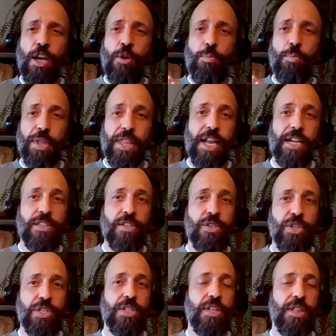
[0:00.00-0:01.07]
But that's
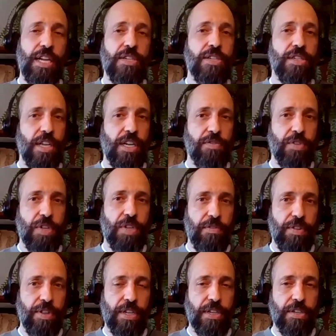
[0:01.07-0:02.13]
just the legislative side
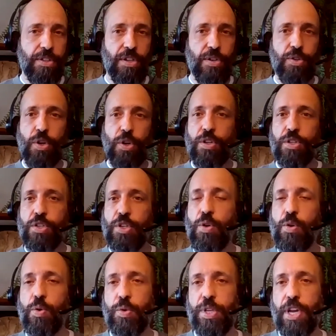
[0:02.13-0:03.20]
of things. There's
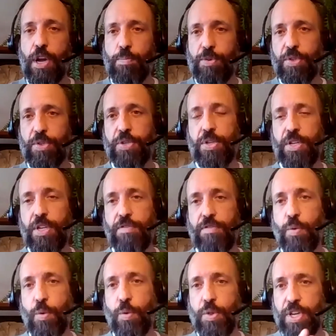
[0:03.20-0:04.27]
also the opportunity
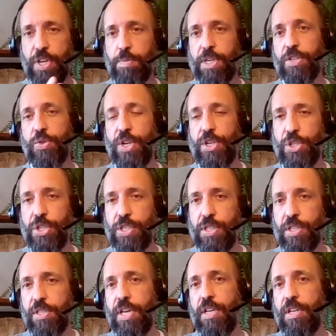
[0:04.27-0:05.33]
for the administration
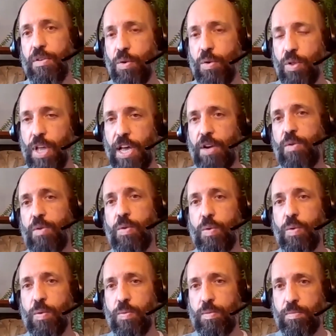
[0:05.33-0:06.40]
to take unilateral
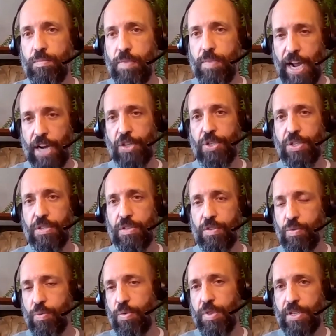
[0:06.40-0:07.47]
actions
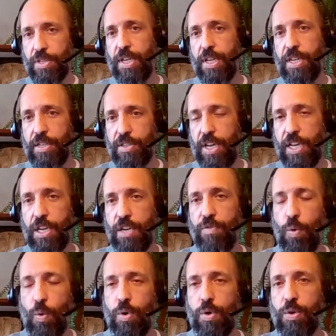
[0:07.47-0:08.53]
through things like executive
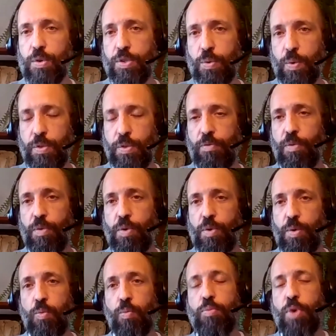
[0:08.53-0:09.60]
orders or
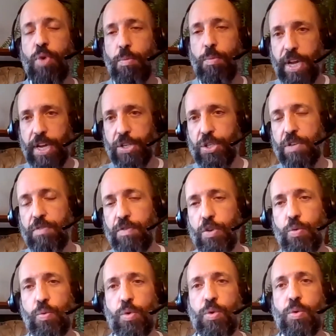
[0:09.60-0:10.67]
through promulgation of
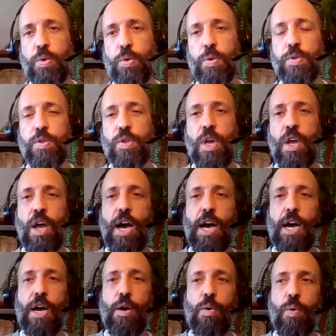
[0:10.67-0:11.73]
new rules
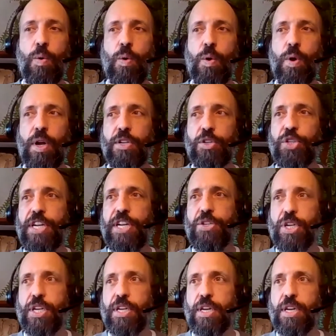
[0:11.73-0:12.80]
or
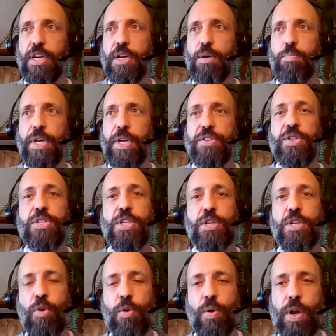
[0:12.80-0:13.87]
changing existing
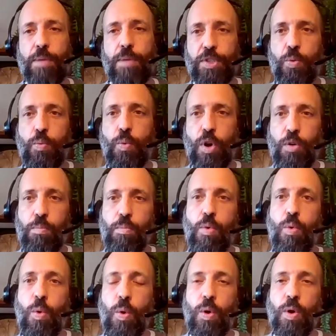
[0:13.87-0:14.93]
programs to work
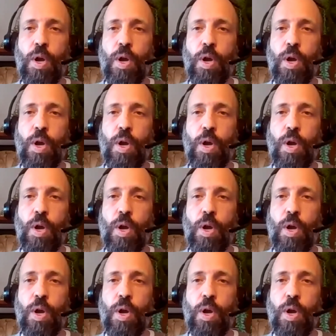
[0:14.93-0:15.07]
more